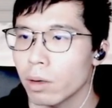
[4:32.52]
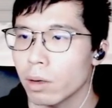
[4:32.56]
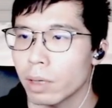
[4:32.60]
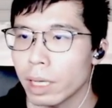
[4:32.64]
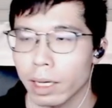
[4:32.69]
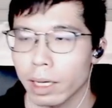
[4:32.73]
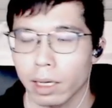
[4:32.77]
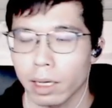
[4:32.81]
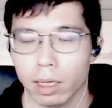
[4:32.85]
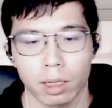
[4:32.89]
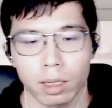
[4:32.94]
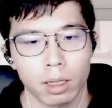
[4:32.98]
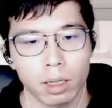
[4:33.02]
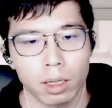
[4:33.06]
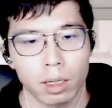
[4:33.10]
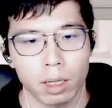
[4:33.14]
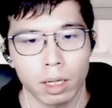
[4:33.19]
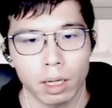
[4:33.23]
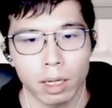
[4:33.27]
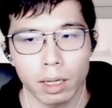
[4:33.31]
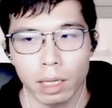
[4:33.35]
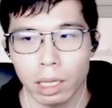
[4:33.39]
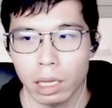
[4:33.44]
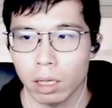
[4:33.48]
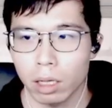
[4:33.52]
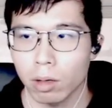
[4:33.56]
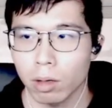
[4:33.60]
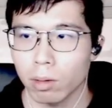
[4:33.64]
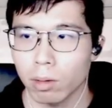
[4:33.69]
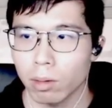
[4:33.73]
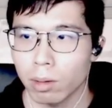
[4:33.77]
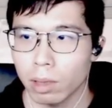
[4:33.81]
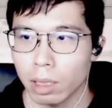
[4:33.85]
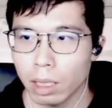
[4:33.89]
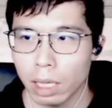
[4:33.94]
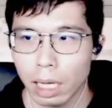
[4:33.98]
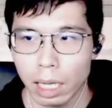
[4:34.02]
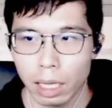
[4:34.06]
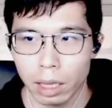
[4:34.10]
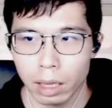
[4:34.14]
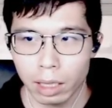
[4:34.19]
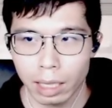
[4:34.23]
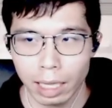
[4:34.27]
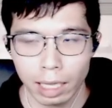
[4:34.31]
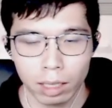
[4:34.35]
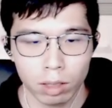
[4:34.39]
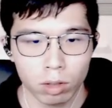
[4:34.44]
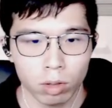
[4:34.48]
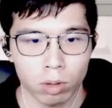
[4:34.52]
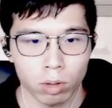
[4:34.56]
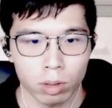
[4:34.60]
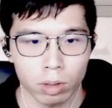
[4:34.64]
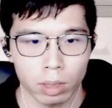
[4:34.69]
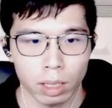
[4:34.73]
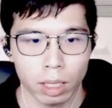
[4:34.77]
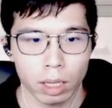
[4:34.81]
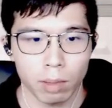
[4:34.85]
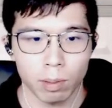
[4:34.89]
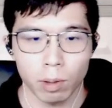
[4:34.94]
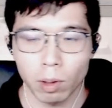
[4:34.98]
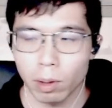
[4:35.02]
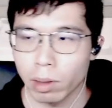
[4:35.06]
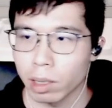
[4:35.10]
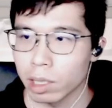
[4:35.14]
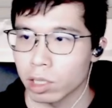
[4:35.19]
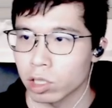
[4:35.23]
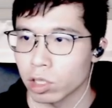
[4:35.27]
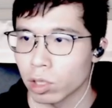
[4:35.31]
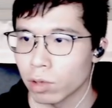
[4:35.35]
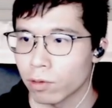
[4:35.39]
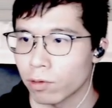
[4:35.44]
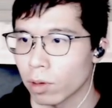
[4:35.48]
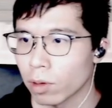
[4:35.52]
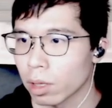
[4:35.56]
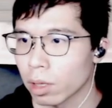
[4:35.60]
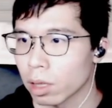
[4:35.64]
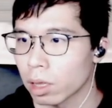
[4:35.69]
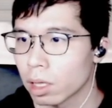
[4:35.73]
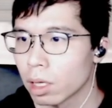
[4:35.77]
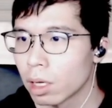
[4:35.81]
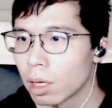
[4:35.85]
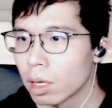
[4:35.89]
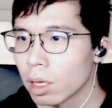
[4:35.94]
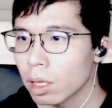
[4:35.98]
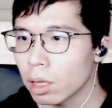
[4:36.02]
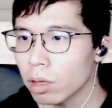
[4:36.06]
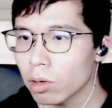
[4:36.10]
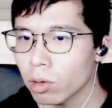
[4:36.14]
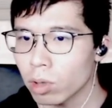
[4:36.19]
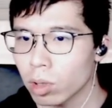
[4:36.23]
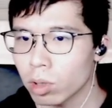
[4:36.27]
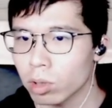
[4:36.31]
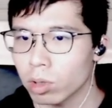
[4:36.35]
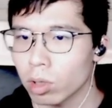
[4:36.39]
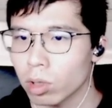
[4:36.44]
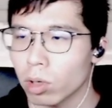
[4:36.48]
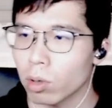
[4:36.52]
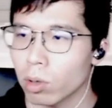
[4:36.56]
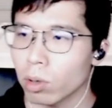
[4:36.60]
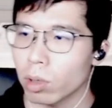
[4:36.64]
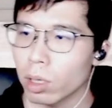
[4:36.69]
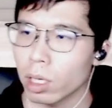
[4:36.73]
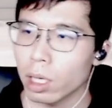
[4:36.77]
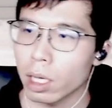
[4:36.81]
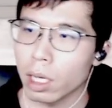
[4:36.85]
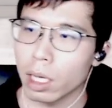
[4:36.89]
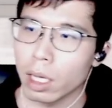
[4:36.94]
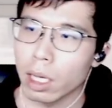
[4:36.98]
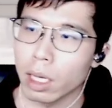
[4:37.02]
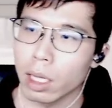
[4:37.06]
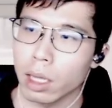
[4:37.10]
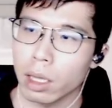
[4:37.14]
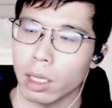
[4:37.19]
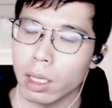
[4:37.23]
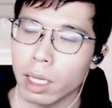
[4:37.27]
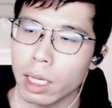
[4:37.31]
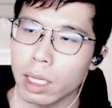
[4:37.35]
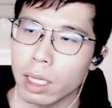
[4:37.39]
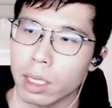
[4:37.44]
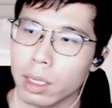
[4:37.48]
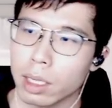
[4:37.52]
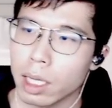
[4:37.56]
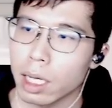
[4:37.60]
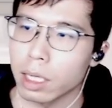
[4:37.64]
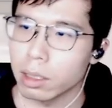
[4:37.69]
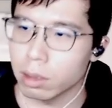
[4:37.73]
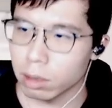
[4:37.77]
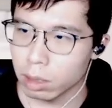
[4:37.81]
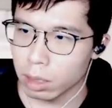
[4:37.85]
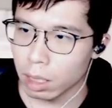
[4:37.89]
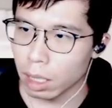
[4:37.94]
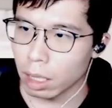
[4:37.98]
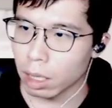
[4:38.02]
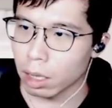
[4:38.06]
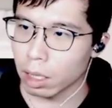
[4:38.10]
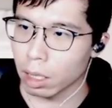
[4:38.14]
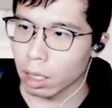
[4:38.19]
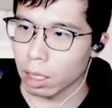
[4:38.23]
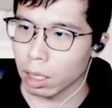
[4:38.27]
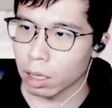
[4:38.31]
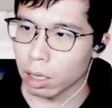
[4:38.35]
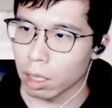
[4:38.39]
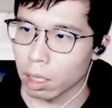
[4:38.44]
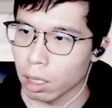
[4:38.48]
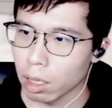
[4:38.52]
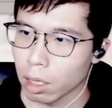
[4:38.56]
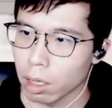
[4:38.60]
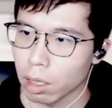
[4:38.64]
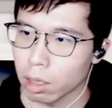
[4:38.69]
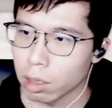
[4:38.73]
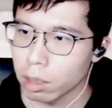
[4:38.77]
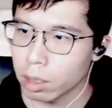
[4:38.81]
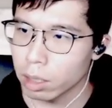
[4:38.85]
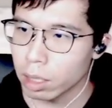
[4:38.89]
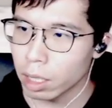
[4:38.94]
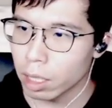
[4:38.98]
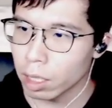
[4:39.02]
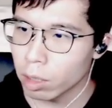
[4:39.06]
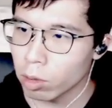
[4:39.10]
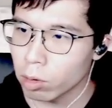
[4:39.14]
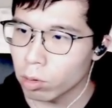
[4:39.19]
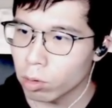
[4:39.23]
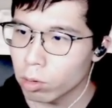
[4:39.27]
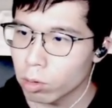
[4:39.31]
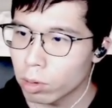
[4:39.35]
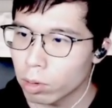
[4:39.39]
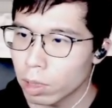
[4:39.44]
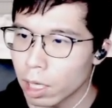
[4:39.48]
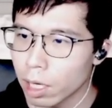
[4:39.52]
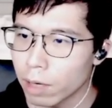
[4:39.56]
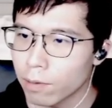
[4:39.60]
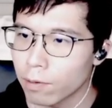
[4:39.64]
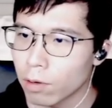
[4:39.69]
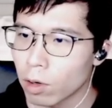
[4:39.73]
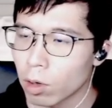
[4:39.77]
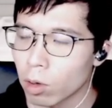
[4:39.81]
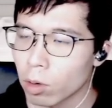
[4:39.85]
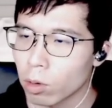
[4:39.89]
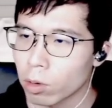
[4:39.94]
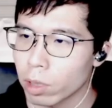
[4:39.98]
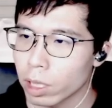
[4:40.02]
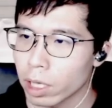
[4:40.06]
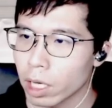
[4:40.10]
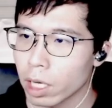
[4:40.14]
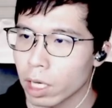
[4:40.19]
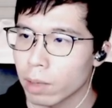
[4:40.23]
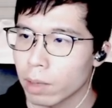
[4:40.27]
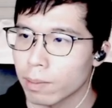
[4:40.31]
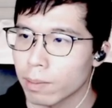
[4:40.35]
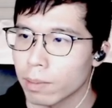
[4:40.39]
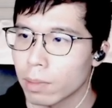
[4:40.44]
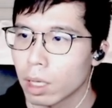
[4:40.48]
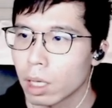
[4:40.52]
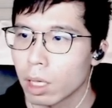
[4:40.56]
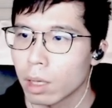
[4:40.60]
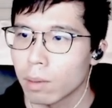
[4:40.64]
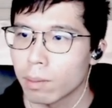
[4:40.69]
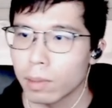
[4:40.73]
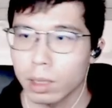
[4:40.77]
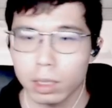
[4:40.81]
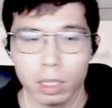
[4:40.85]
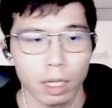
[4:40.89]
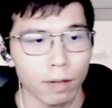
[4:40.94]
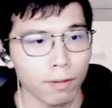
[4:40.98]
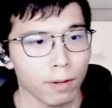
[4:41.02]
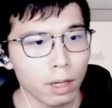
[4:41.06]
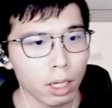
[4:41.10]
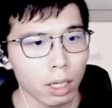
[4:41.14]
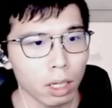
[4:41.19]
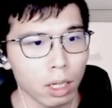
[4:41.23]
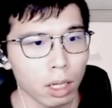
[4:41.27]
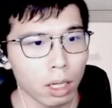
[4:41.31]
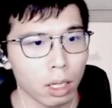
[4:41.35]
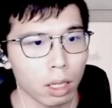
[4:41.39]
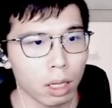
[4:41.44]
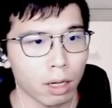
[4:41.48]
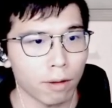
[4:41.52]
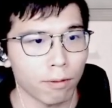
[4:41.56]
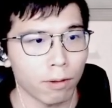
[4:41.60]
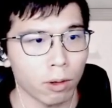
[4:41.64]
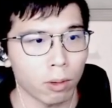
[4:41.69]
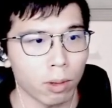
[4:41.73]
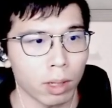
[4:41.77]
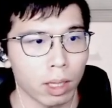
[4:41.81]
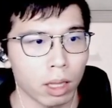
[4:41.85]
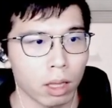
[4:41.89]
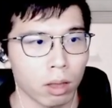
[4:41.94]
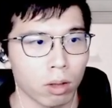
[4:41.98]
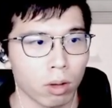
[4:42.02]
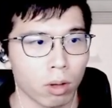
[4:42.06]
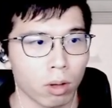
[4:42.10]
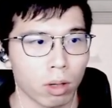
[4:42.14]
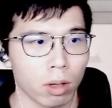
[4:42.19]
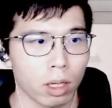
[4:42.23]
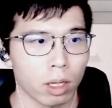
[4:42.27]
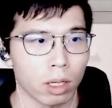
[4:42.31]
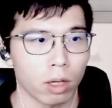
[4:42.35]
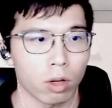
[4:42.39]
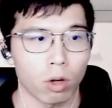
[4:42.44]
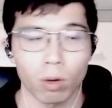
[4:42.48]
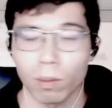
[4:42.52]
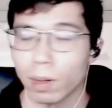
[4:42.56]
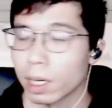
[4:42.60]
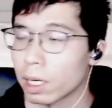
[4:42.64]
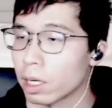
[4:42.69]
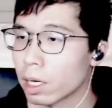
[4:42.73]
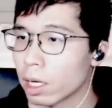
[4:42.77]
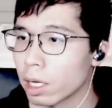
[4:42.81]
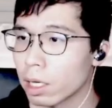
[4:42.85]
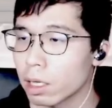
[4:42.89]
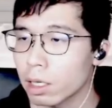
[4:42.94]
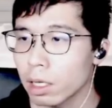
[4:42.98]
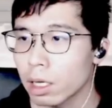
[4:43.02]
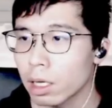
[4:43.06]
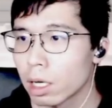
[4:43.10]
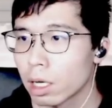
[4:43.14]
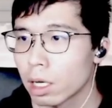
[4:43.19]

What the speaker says: Okay, so let's get to this position first. So although he stated that this is a Q level game, but I think it's a very solid opening,